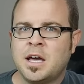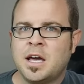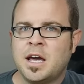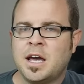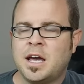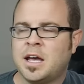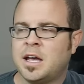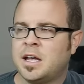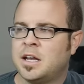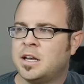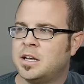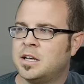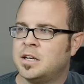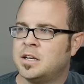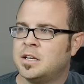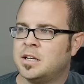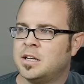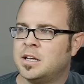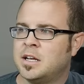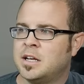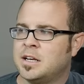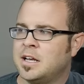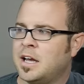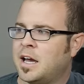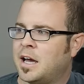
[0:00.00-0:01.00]
And,
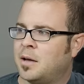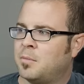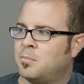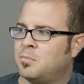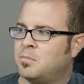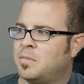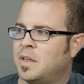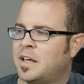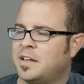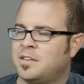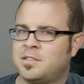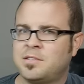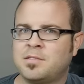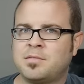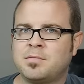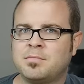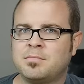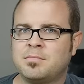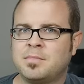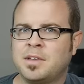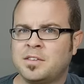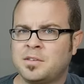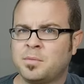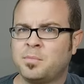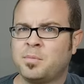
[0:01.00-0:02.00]
and yeah, that's,
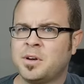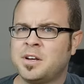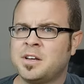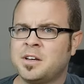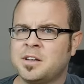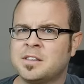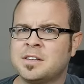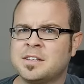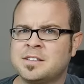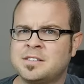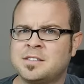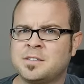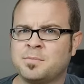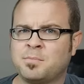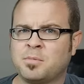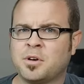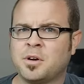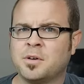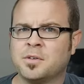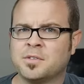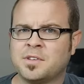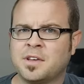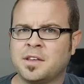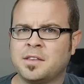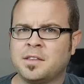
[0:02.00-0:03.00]
that's a pretty good list of
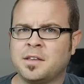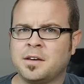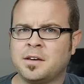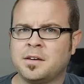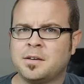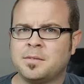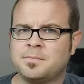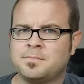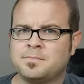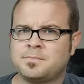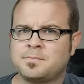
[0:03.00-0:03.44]
pros, I think.